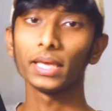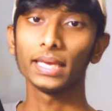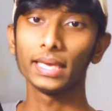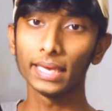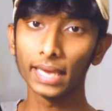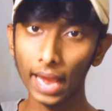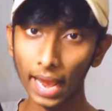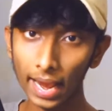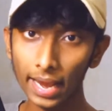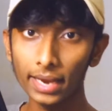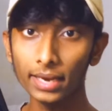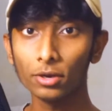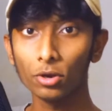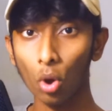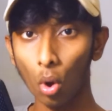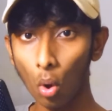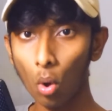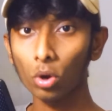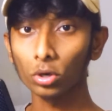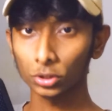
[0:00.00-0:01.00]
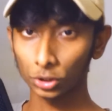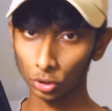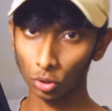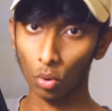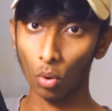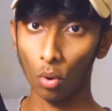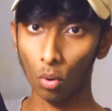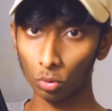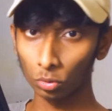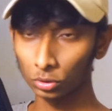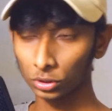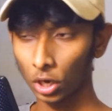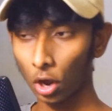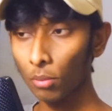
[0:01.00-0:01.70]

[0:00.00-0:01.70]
the gay talk show host.